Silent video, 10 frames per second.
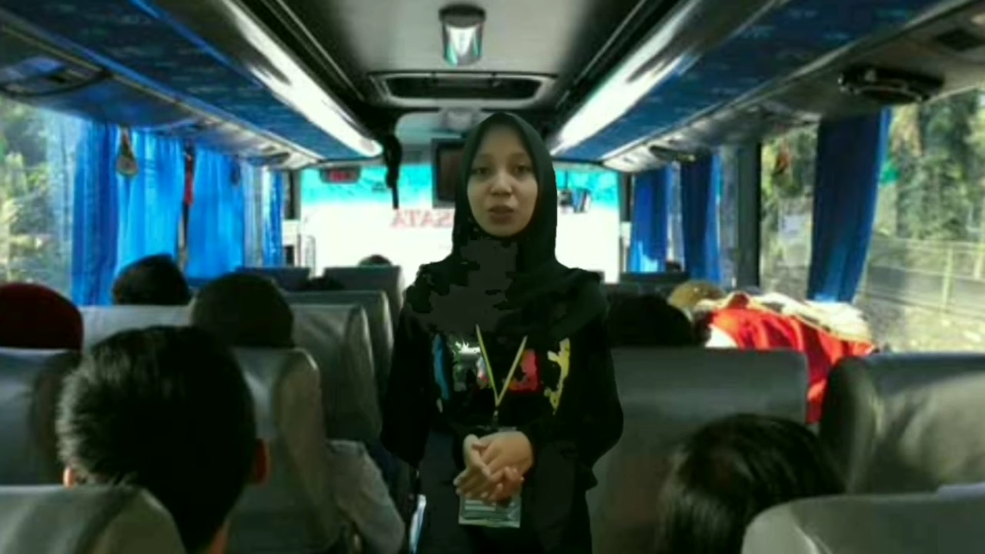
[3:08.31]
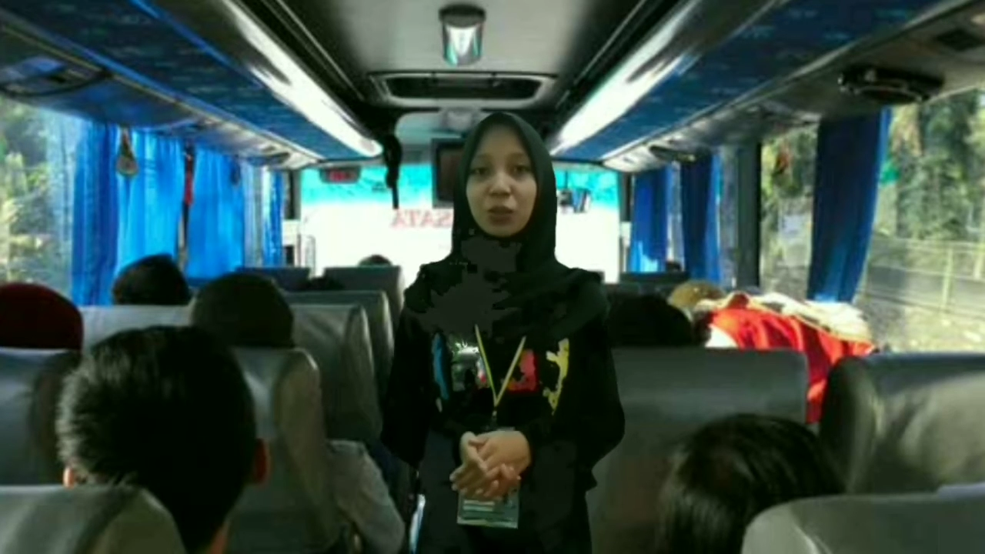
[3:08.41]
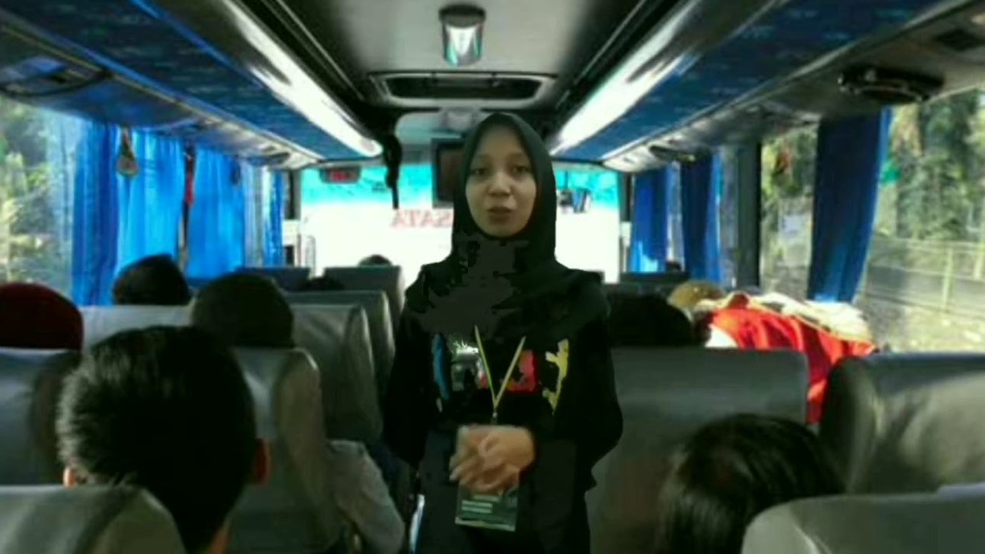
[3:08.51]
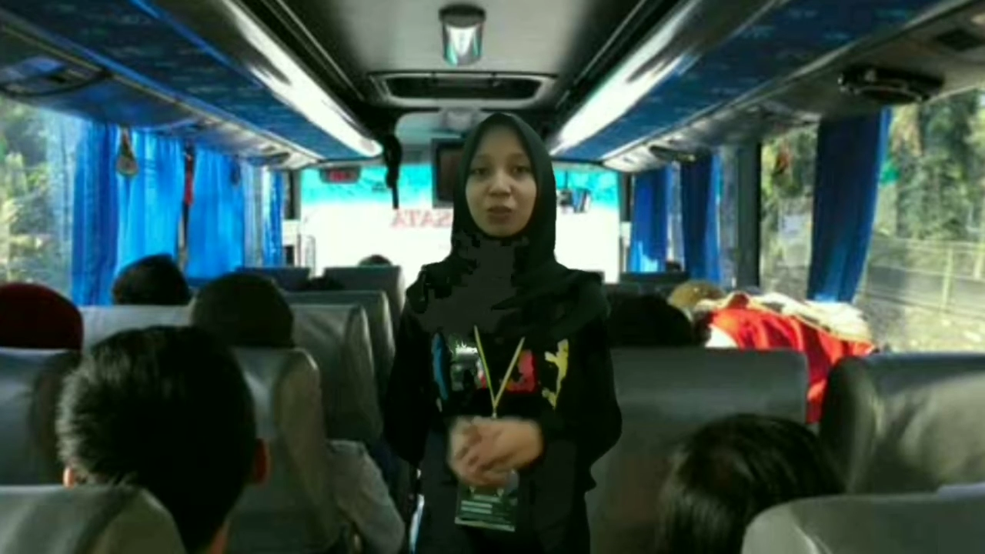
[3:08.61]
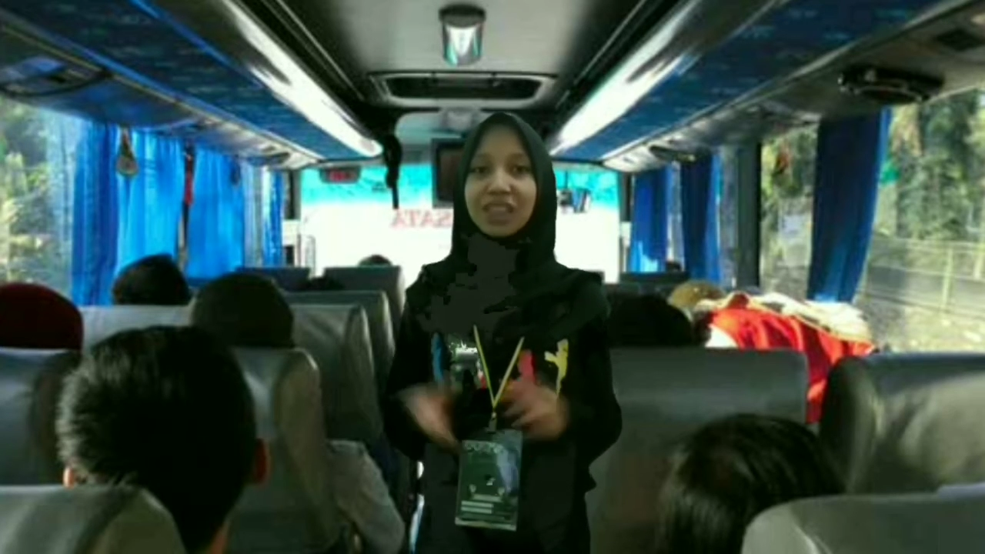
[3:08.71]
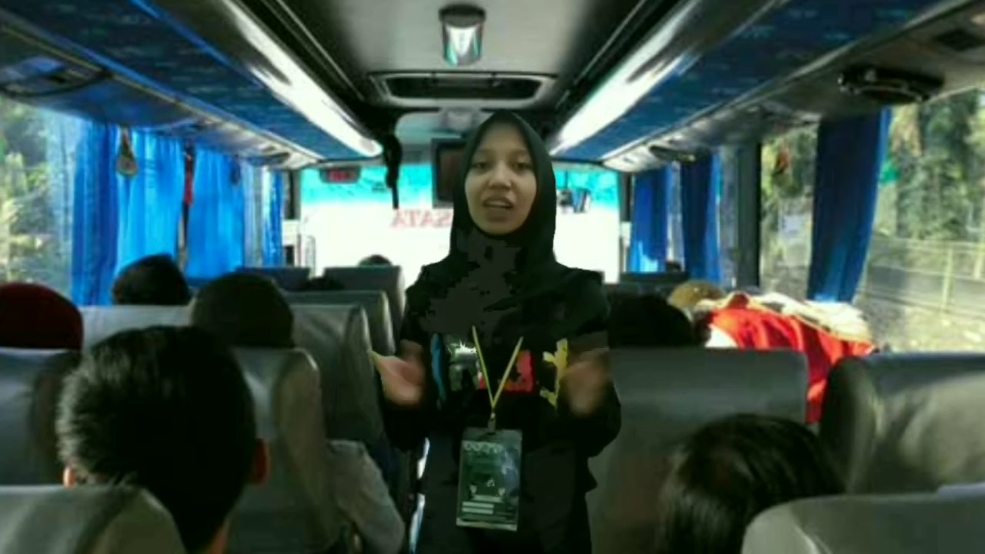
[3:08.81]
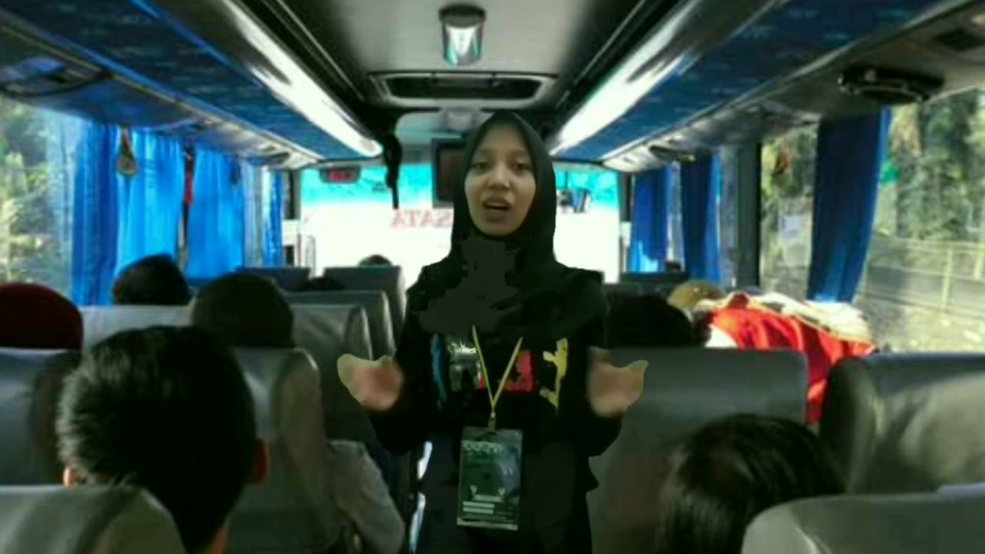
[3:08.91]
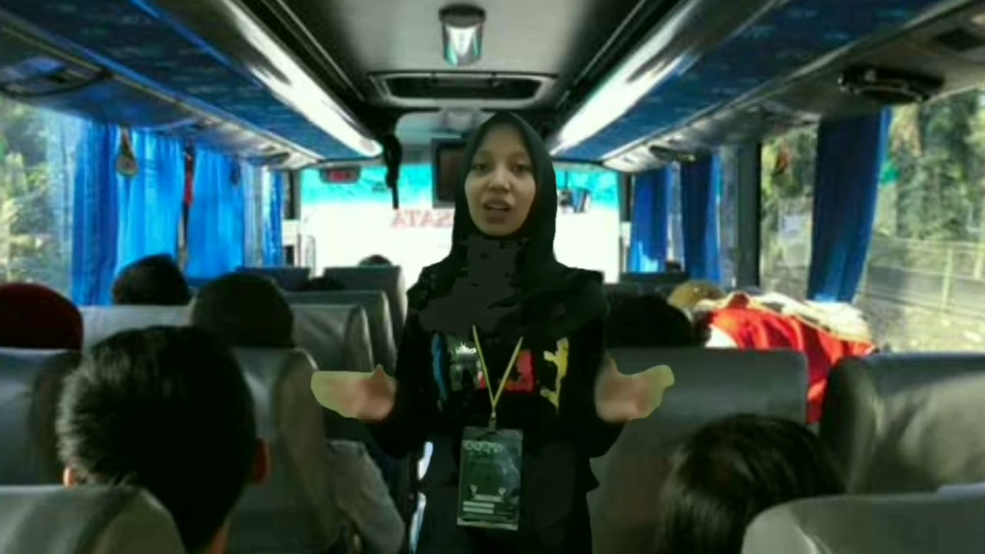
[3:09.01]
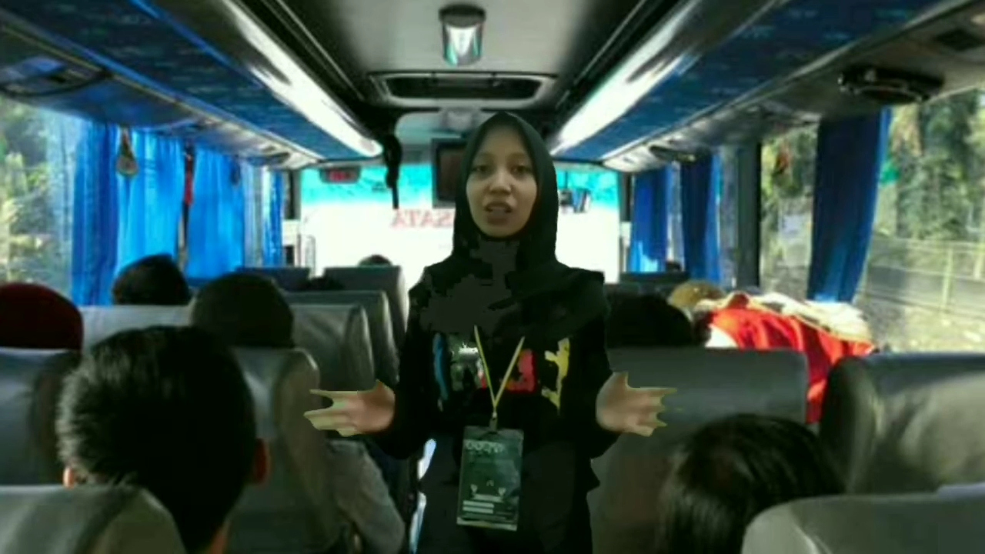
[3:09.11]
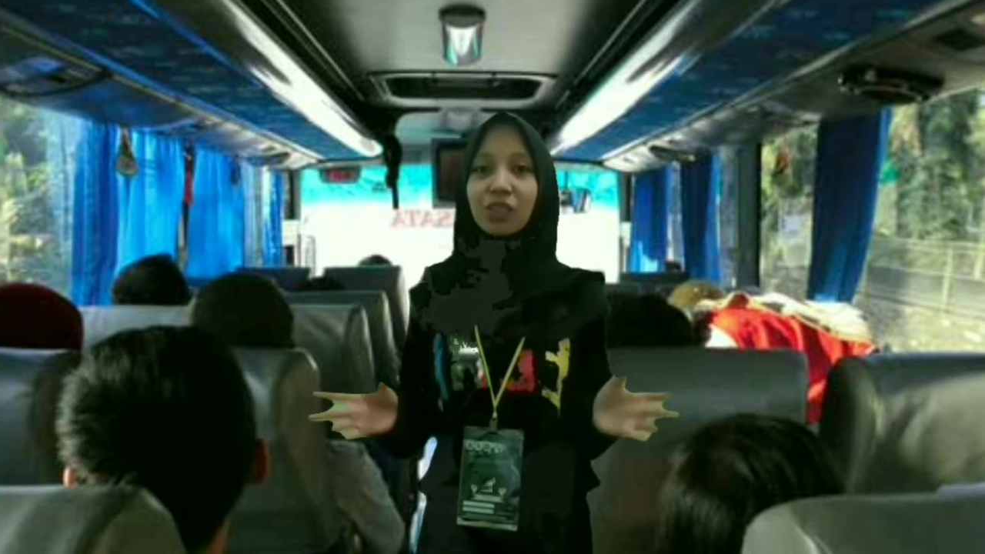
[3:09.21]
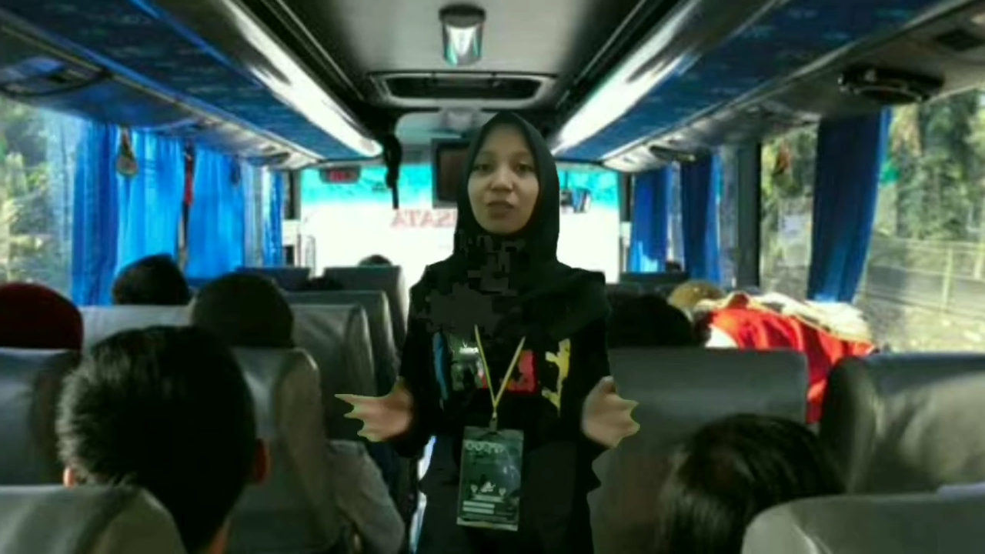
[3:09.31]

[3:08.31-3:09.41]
to with all